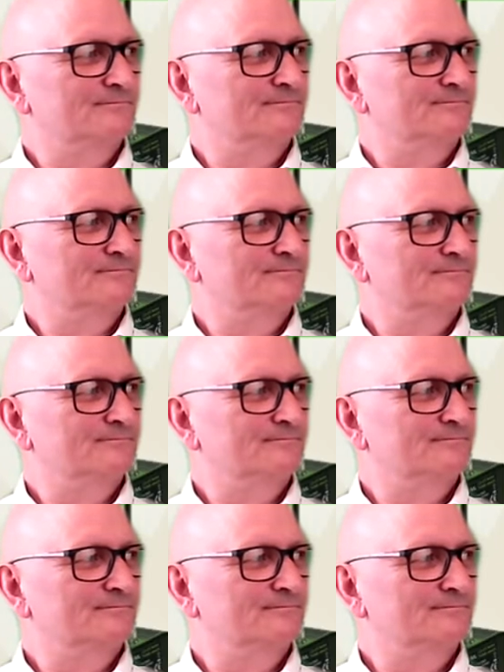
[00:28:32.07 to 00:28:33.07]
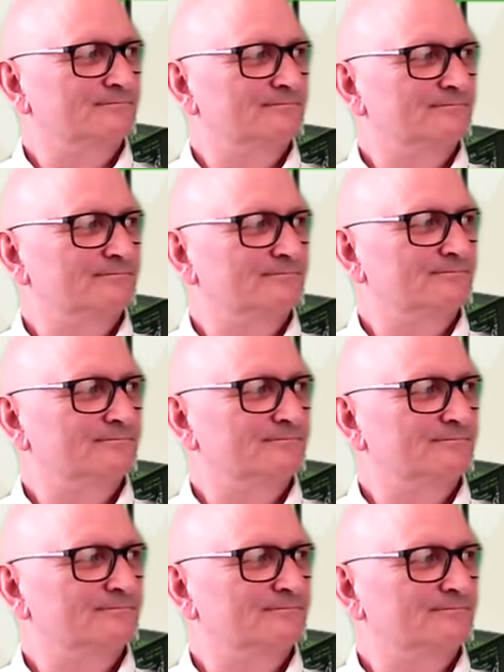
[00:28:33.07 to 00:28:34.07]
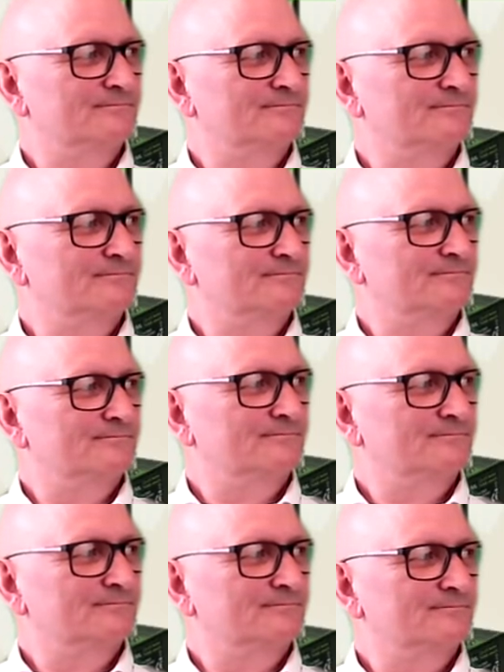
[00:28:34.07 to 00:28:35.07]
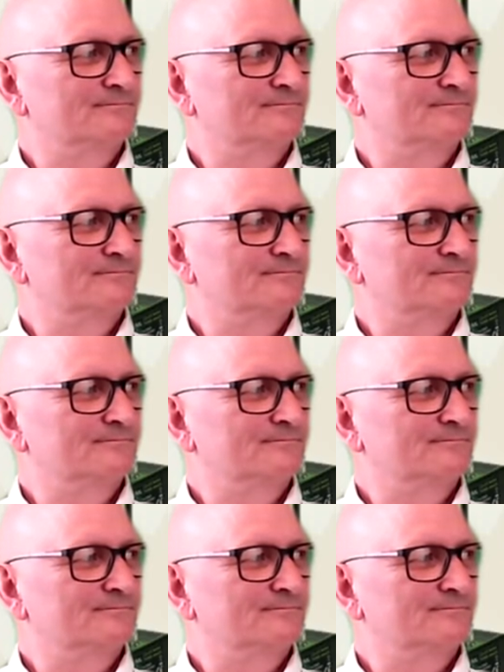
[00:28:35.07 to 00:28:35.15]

This person isn't speaking.